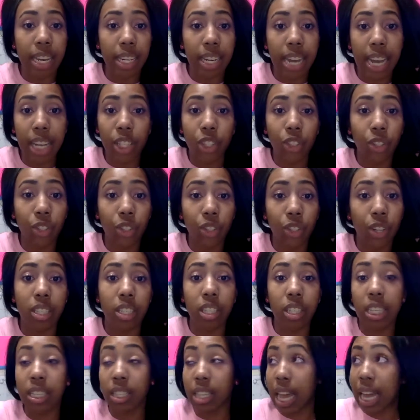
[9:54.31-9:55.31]
A natural
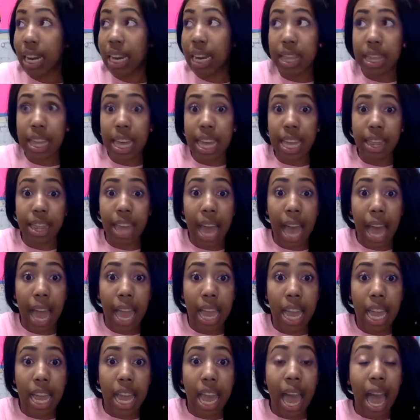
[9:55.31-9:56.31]
consequence is anything
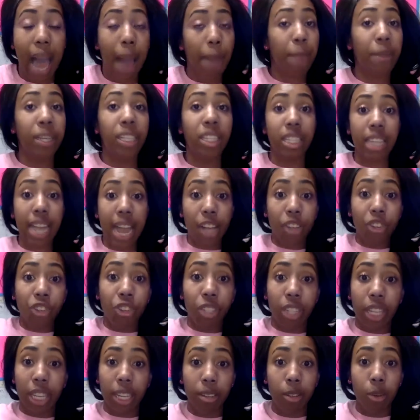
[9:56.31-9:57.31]
that happens
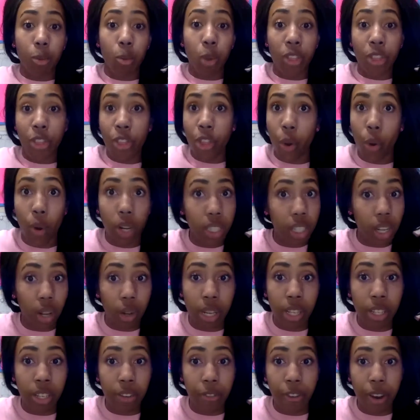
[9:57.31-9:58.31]
naturally with no adult
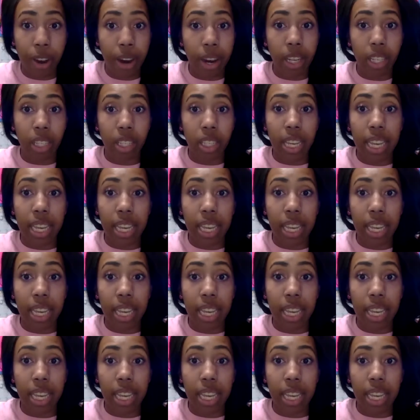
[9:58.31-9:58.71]
interference.